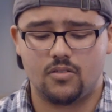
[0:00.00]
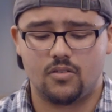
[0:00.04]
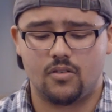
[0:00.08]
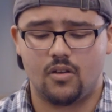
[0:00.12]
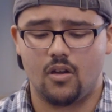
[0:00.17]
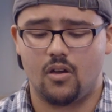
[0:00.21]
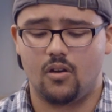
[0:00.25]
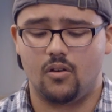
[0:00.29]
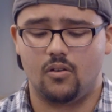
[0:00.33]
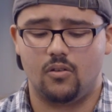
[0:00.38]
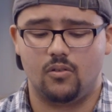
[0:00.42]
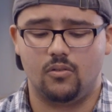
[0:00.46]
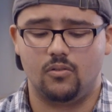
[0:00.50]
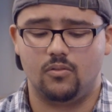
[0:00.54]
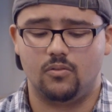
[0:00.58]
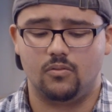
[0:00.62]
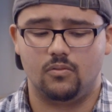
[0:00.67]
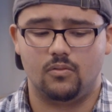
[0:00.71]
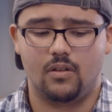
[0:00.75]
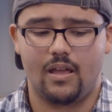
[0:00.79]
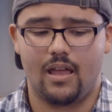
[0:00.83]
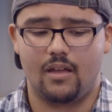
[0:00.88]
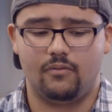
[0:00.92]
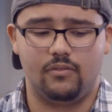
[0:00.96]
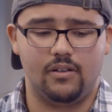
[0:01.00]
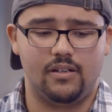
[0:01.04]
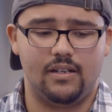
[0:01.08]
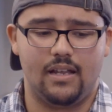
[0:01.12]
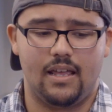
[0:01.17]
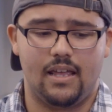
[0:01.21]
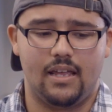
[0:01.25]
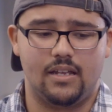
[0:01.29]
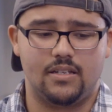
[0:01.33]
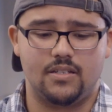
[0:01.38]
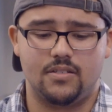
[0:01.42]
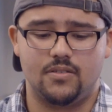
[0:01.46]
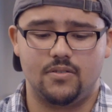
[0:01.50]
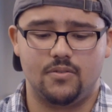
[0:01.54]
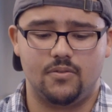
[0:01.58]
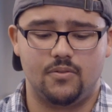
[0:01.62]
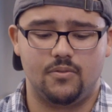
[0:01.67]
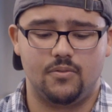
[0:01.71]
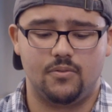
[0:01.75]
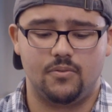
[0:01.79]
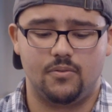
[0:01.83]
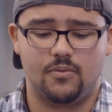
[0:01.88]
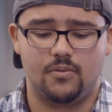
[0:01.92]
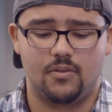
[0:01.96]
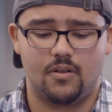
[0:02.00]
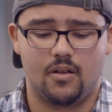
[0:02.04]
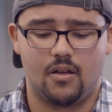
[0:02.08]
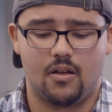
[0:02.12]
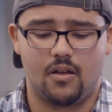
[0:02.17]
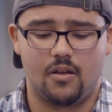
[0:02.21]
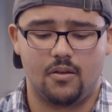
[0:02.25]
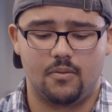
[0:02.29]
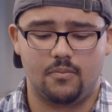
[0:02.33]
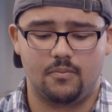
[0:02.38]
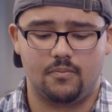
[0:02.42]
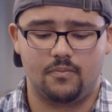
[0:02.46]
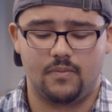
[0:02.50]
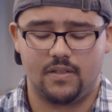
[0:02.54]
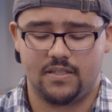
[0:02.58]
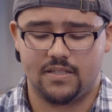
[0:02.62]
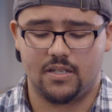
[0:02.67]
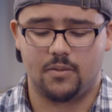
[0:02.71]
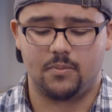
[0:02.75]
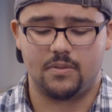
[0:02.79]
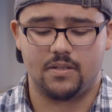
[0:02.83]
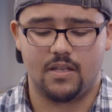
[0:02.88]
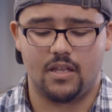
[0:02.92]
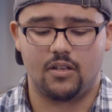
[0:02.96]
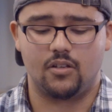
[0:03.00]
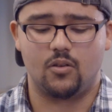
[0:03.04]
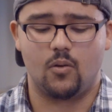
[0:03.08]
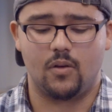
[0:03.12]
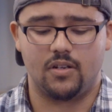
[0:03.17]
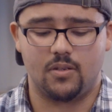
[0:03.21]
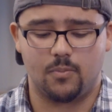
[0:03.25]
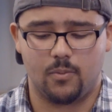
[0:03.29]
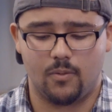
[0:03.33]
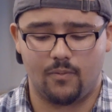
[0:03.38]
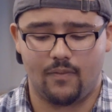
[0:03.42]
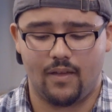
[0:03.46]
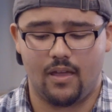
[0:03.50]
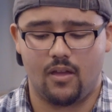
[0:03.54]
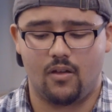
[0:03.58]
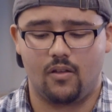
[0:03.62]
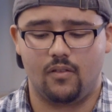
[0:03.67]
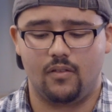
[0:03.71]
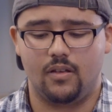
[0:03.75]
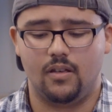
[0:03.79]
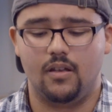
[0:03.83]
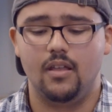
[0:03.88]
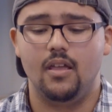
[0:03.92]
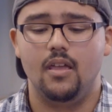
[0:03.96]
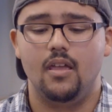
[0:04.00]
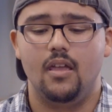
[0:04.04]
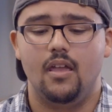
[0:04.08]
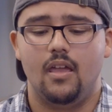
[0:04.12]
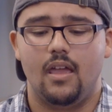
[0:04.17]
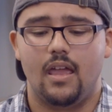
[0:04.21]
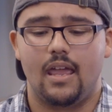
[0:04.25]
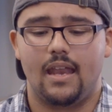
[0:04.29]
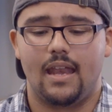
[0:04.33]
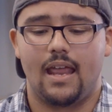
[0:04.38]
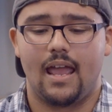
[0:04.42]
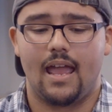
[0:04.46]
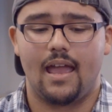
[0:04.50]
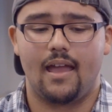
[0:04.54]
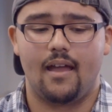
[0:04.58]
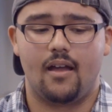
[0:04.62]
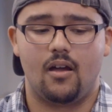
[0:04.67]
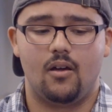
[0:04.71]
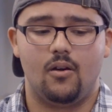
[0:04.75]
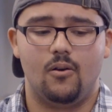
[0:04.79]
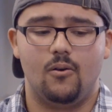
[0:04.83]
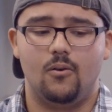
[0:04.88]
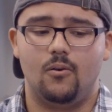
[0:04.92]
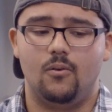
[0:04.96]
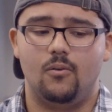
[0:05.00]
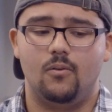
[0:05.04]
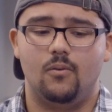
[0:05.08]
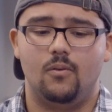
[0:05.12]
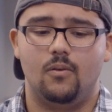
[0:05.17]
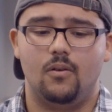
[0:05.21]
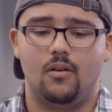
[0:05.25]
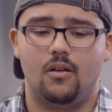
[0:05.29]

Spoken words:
go every day to these therapies and going to Prevail, and how